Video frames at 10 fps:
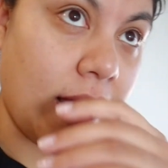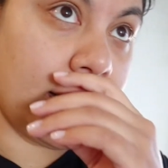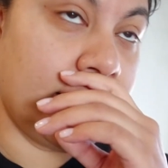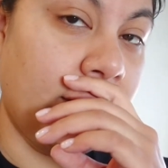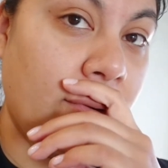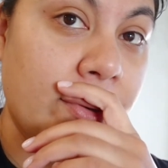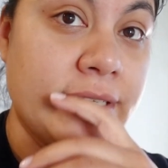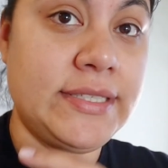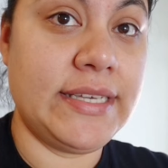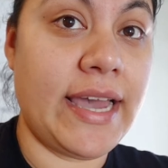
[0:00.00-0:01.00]
then I would order
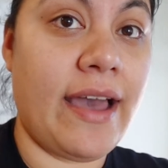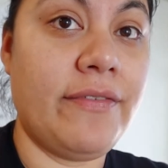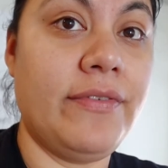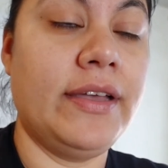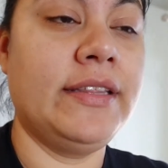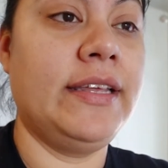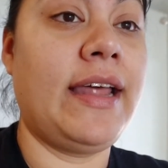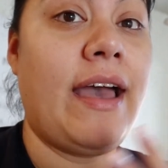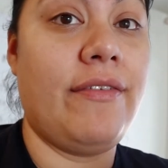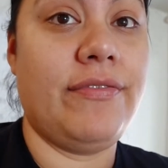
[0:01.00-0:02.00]
decaf and then
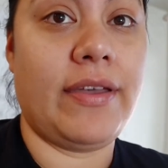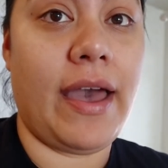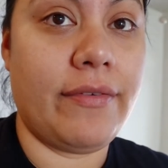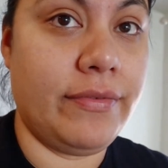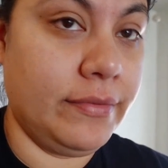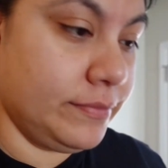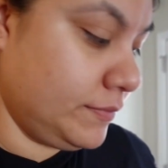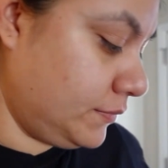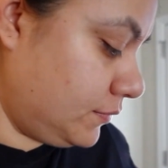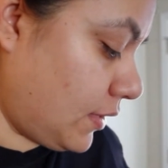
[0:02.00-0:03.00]
half calf
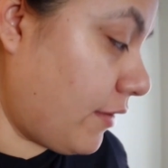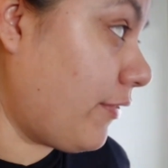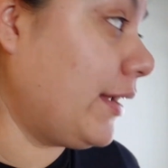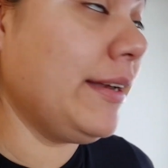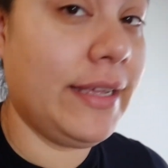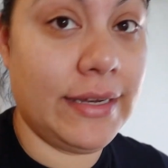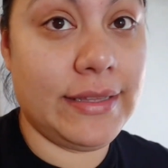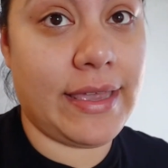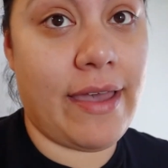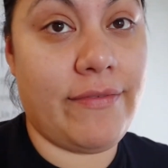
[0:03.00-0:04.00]
if I needed
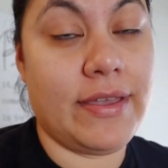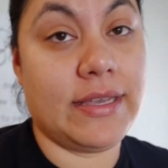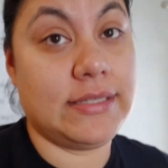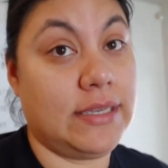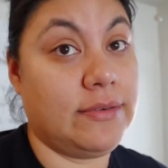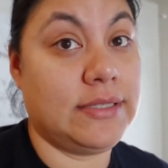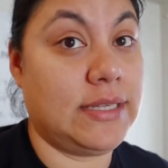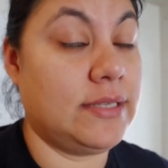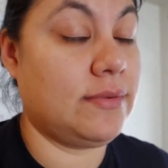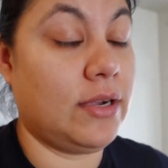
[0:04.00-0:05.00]
the caffeine, because there was
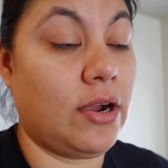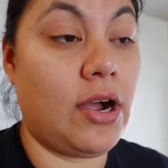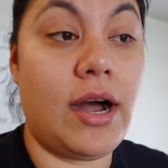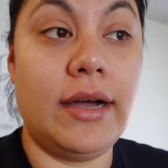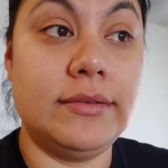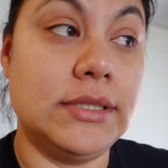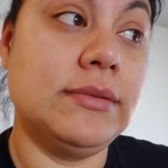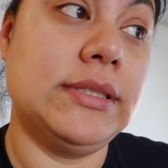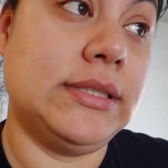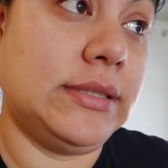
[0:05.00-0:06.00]
days where, girl, it
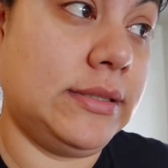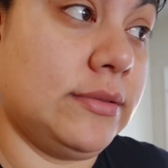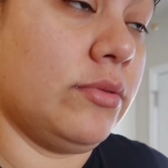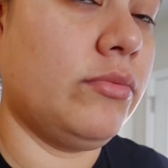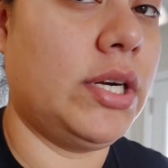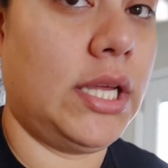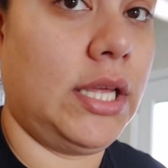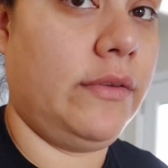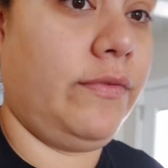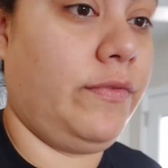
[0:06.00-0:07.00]
was
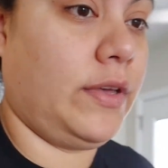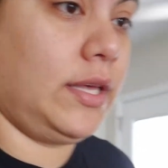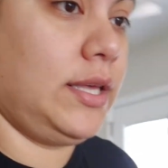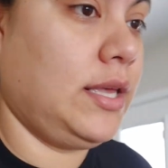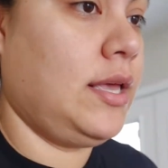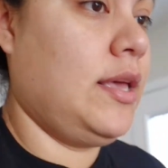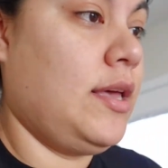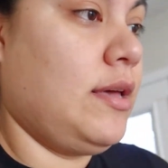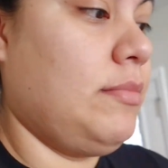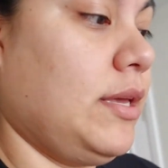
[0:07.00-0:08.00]
rough.
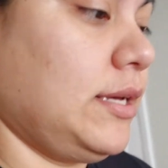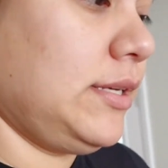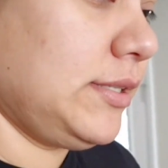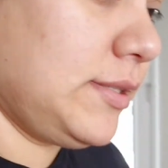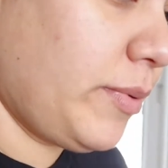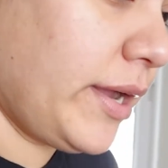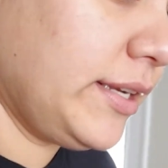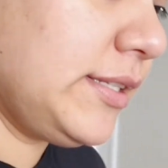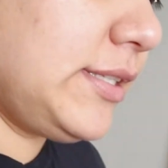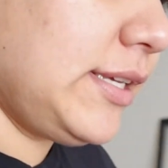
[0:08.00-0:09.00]
Because
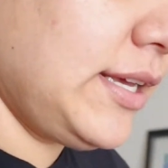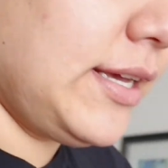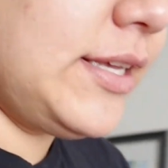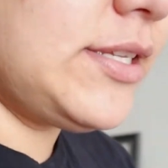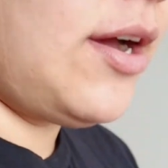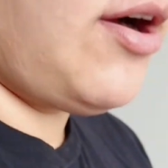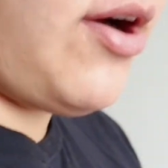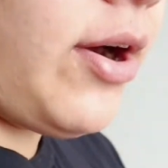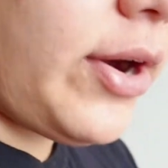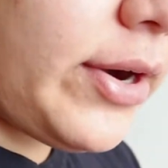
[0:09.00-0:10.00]
pregnancy is
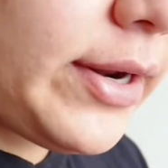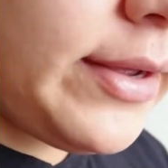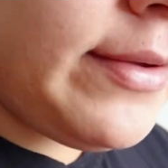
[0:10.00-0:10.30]
hard,